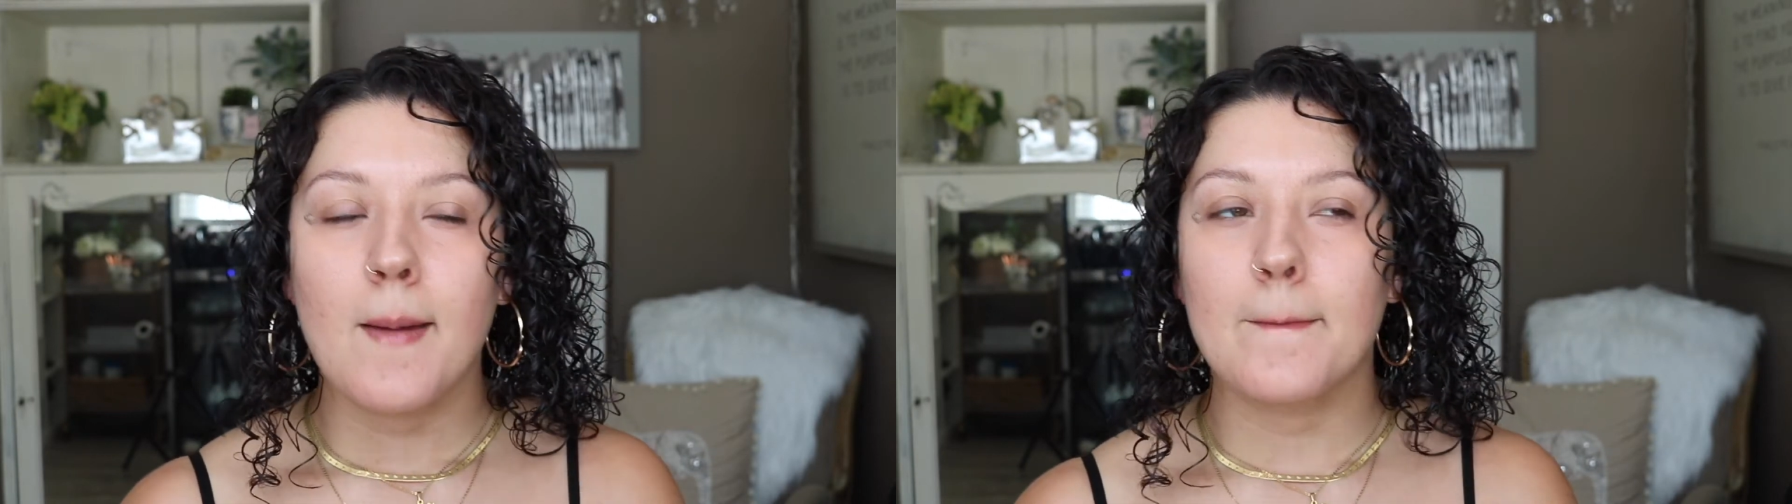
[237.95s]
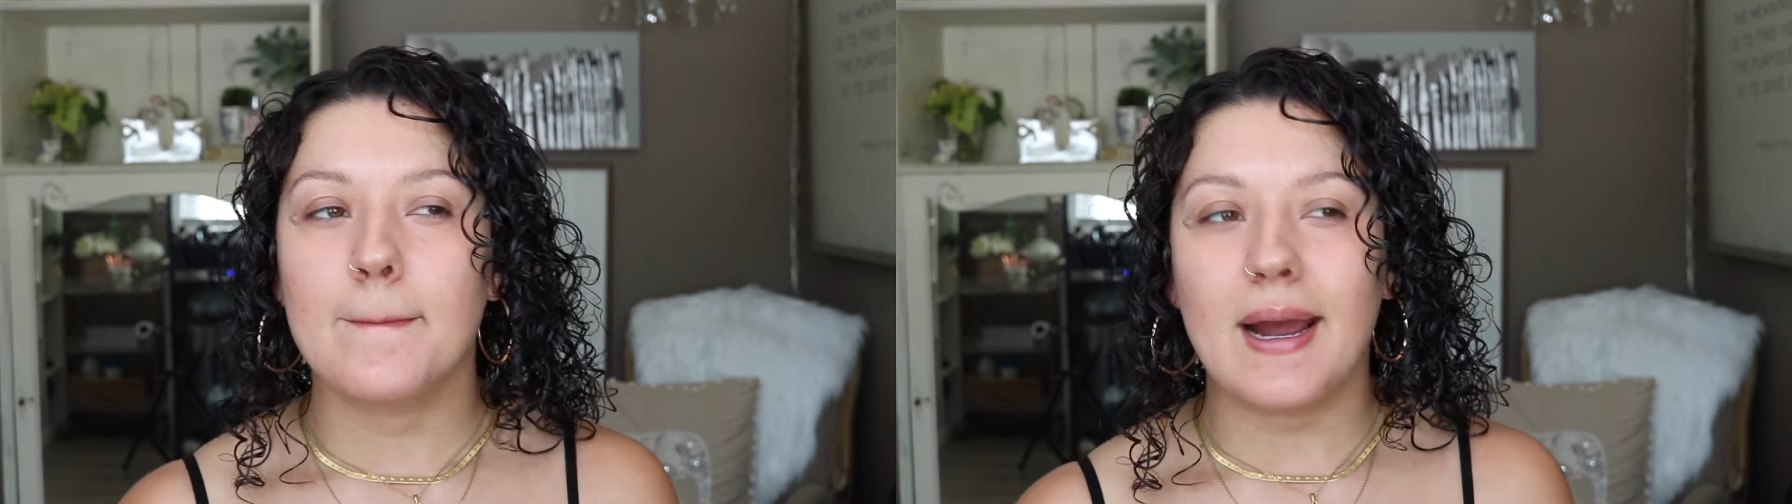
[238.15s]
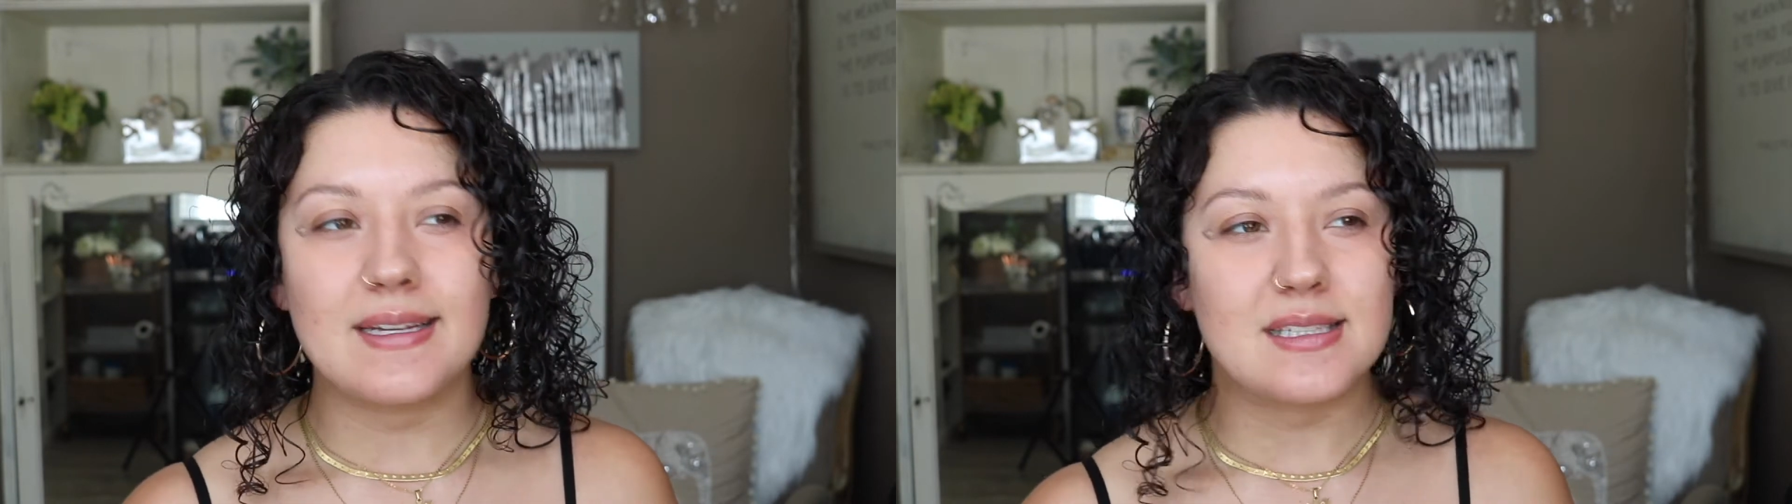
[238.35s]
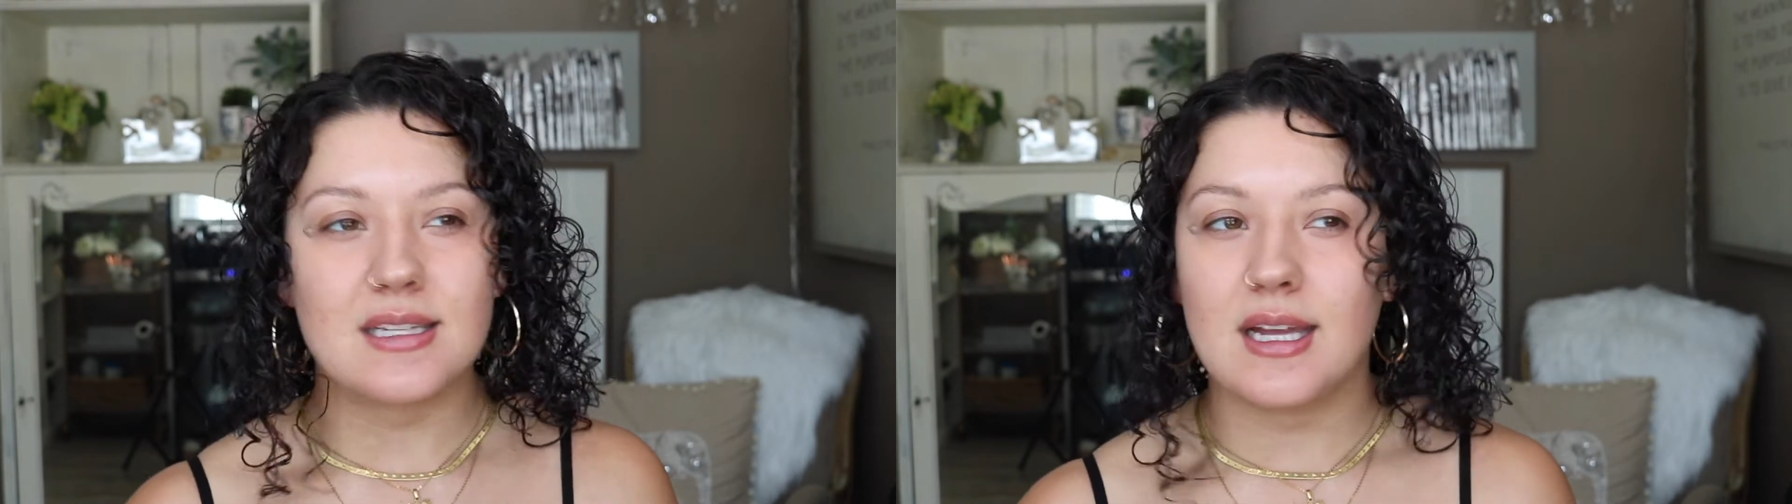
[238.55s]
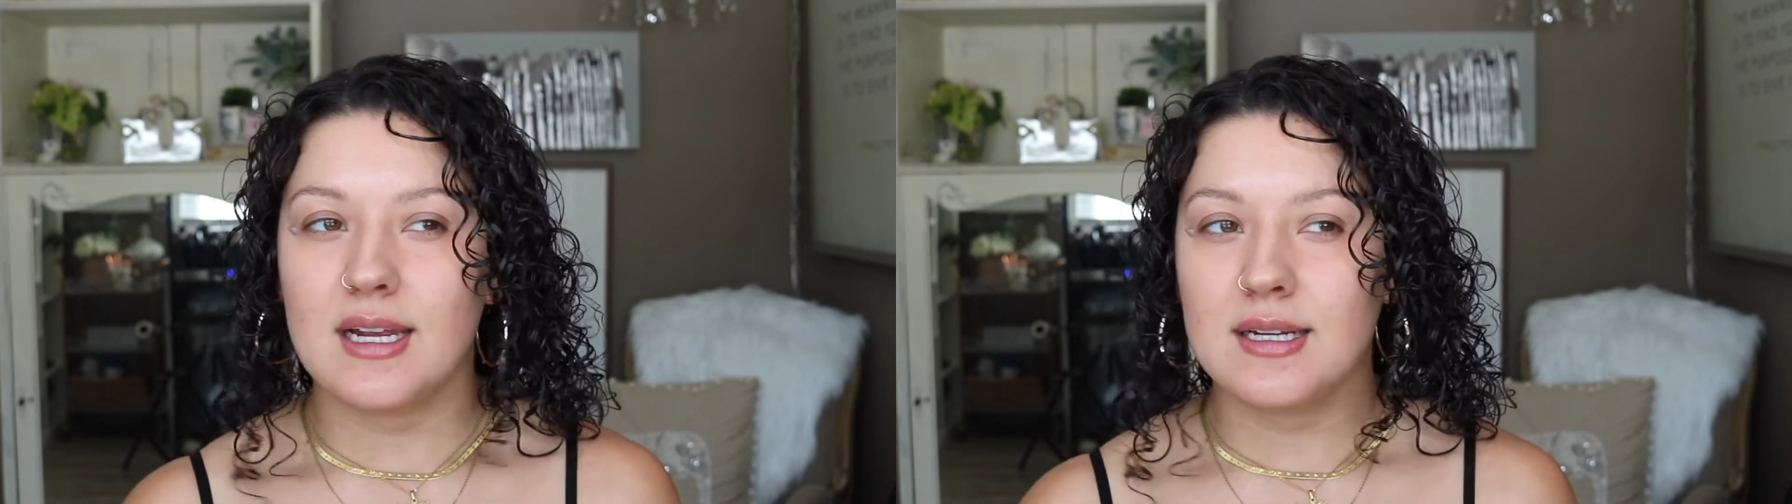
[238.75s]
my
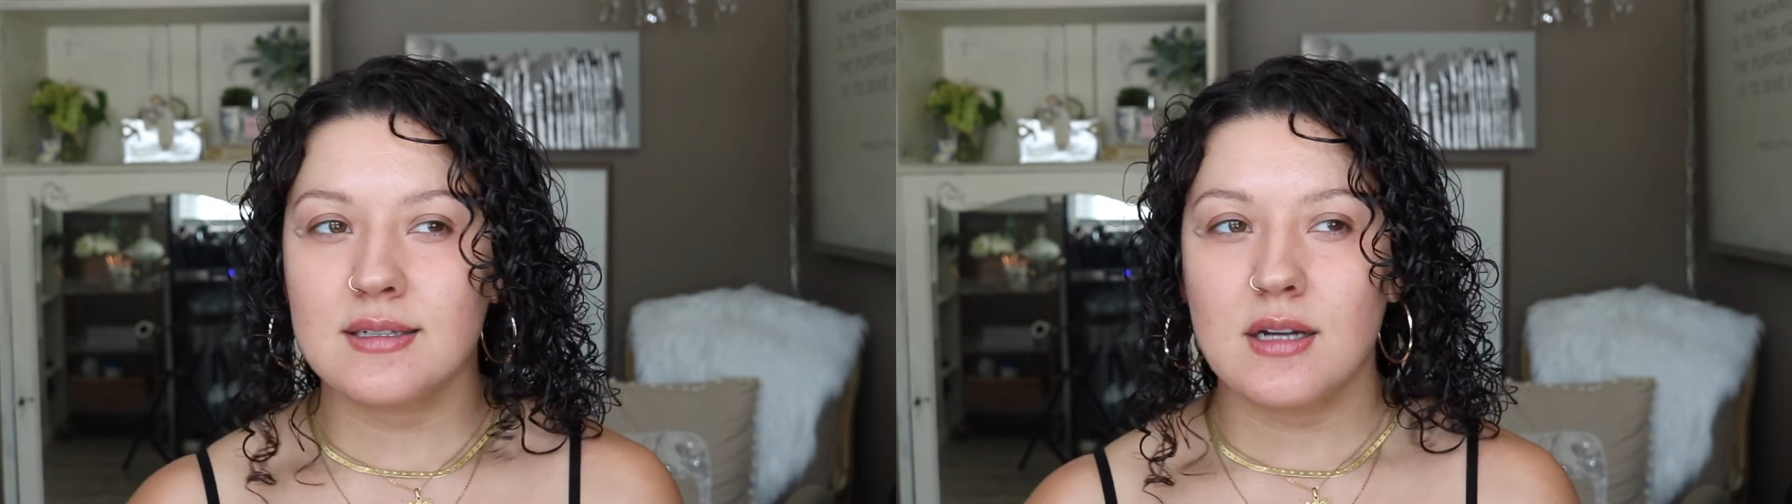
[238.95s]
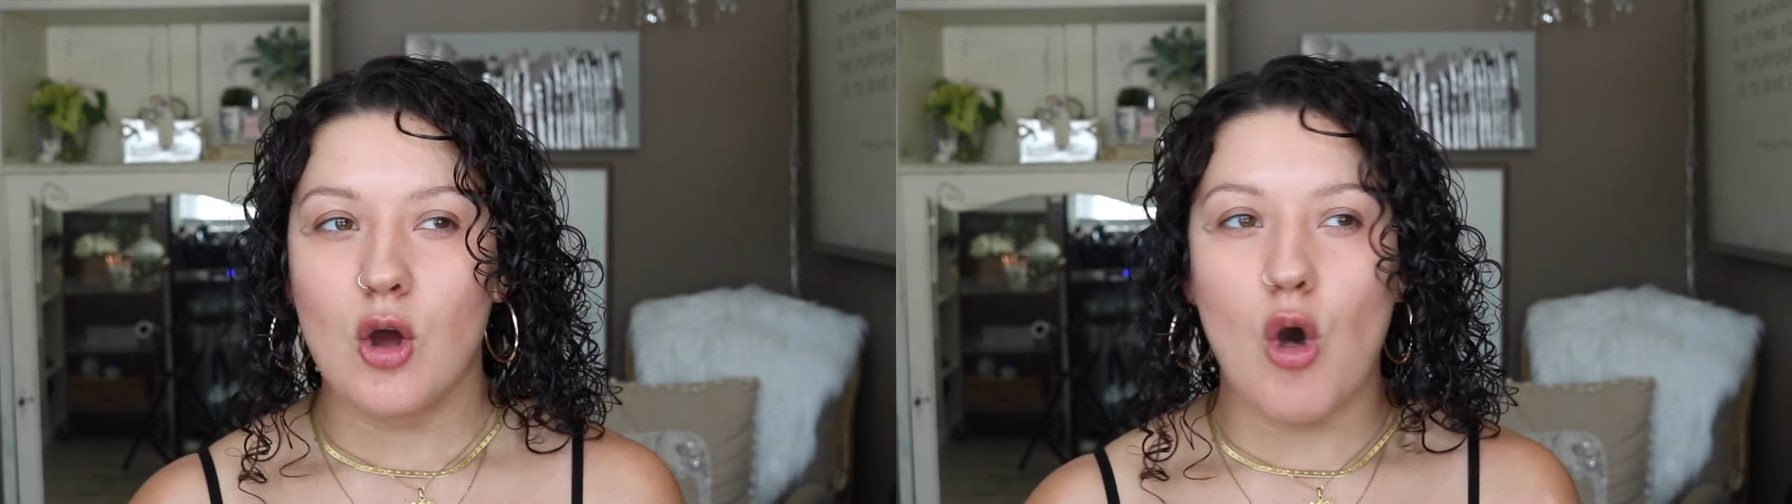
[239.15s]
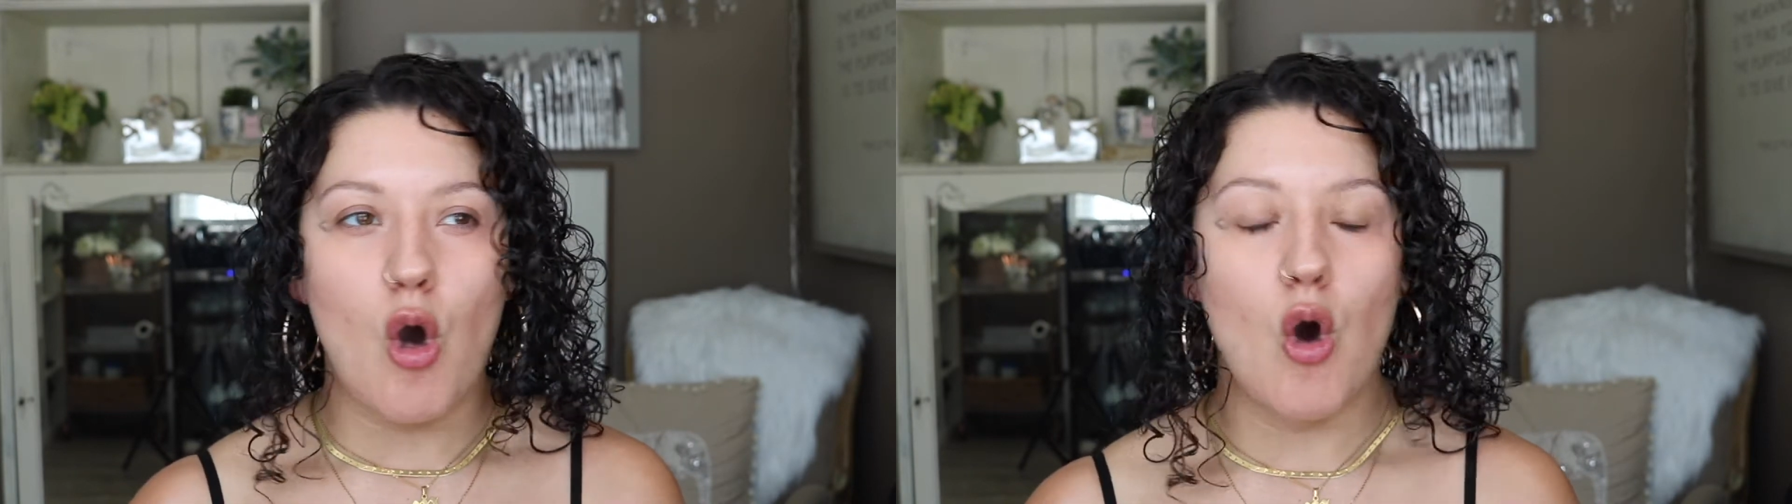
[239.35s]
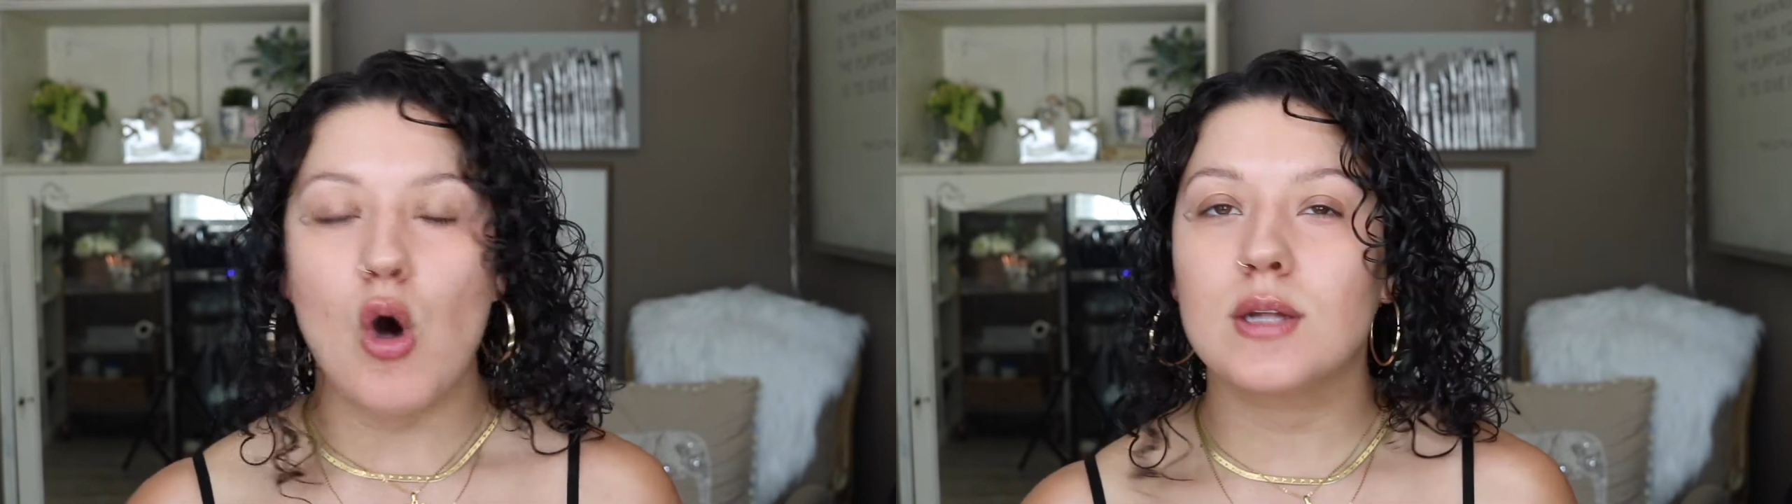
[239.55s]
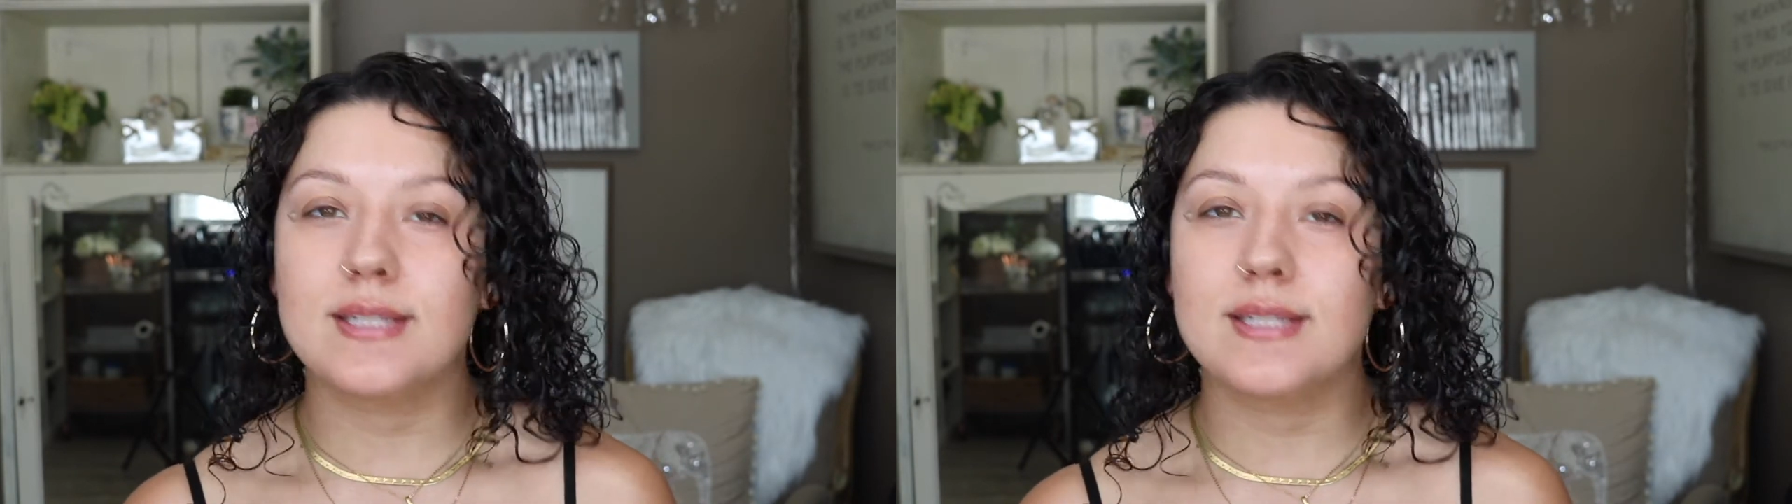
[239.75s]
skin all